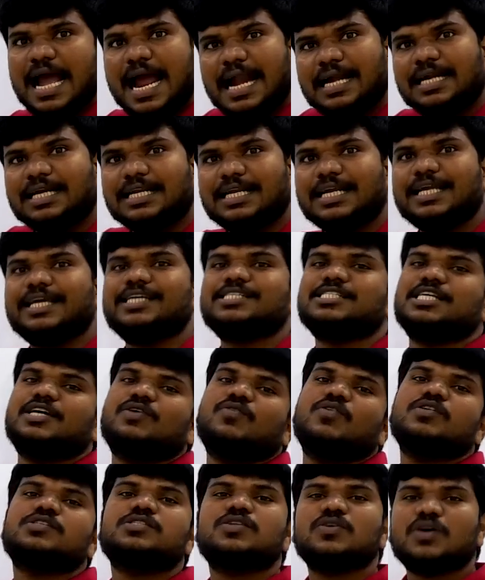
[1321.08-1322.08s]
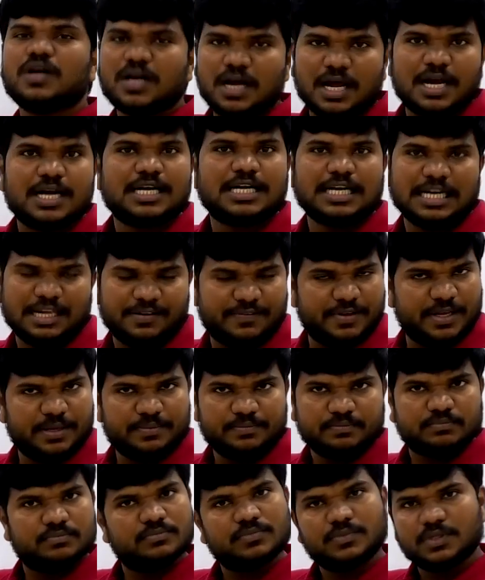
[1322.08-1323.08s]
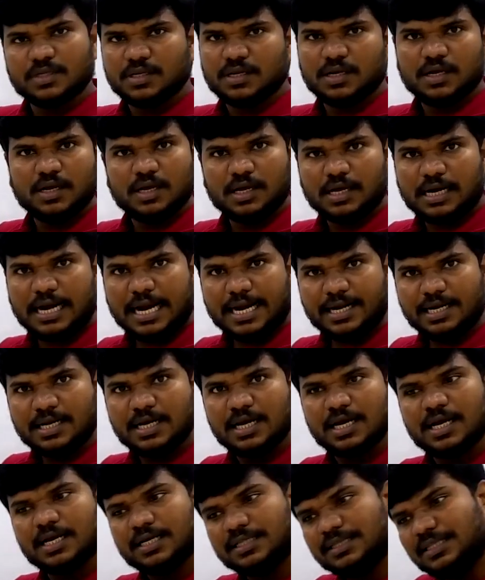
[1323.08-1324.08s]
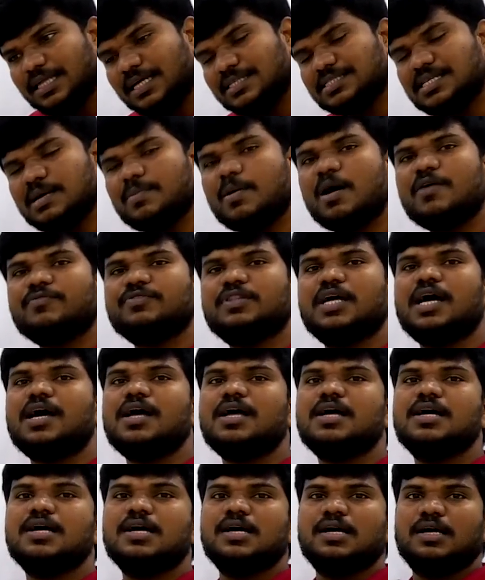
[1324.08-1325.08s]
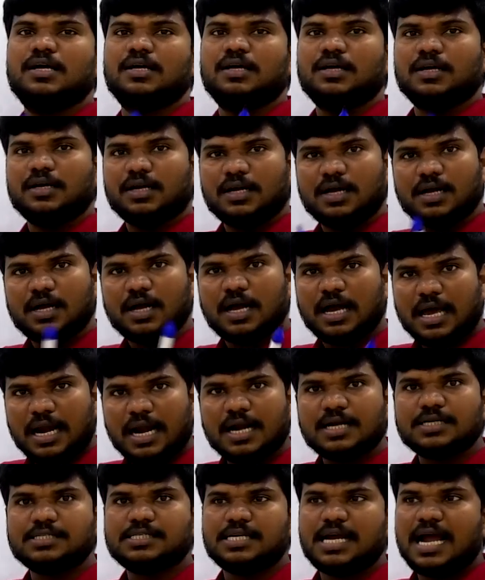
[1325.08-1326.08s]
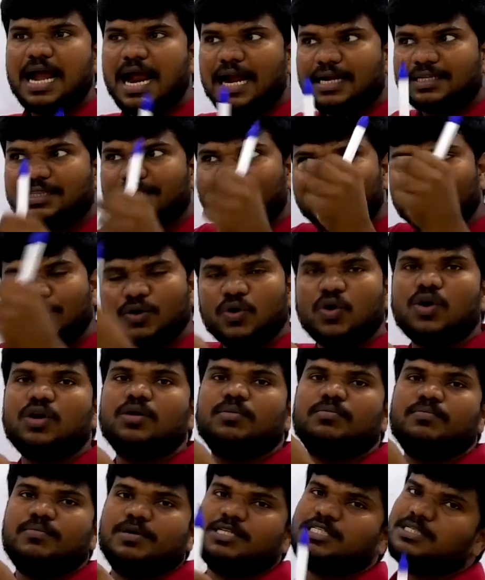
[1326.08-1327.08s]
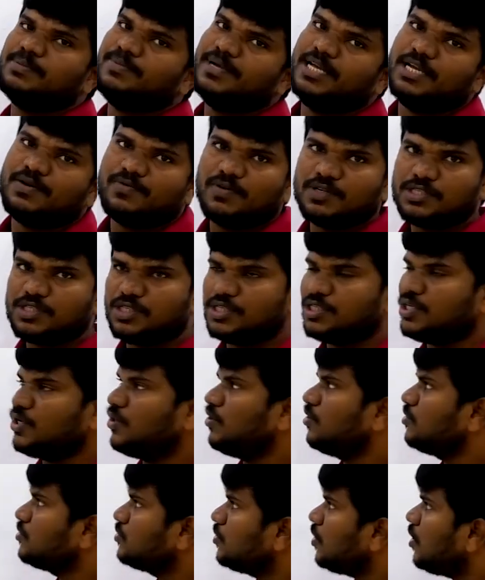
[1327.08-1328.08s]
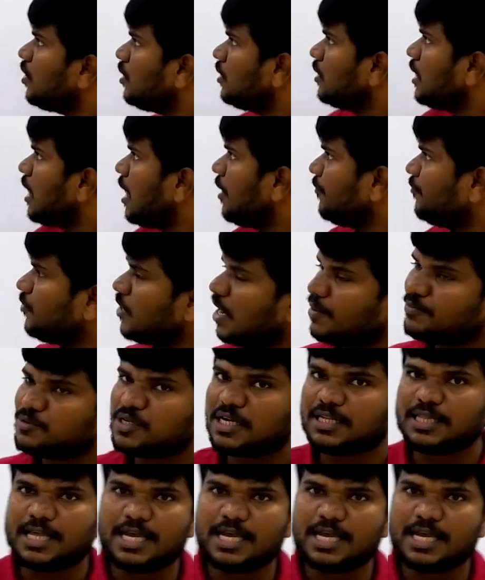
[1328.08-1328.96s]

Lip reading: entering is equals to current leaving, right? The sum of the currents at that node must be equals to 0. So if you observe